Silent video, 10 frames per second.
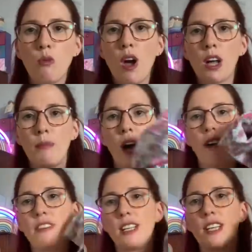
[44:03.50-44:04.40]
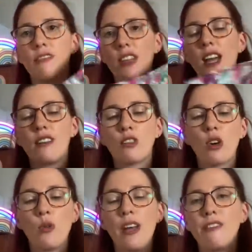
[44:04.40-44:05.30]
work perfectly for that. And I've
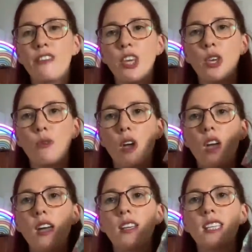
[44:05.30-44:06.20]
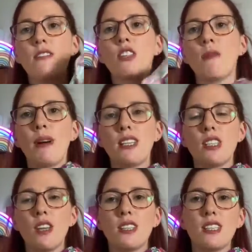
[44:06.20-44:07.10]
got quite a few Deer and Doe
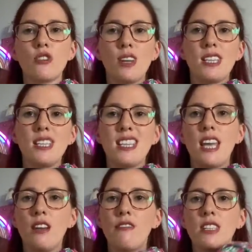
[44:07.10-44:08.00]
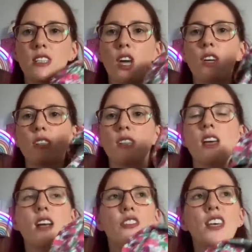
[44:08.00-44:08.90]
Myosotis dresses in a viscose.
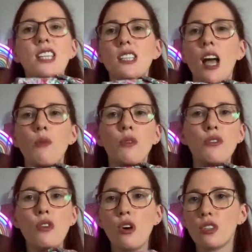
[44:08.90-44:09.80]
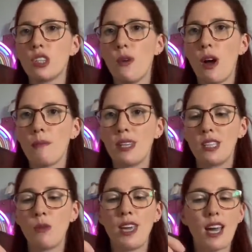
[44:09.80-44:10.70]
This I will not sew up
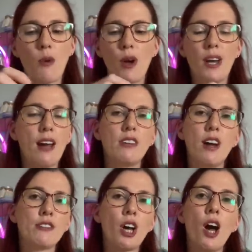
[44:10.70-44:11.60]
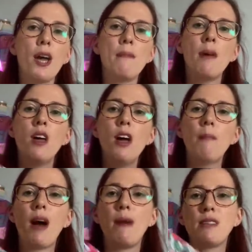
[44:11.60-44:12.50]
this week. I won't have enough time,
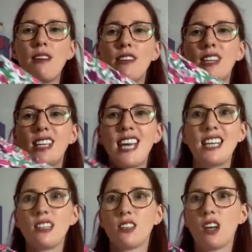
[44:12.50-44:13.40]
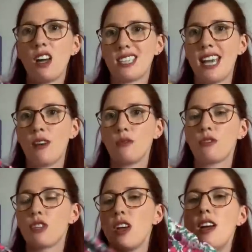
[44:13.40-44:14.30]
but I'm definitely going to get it cut out,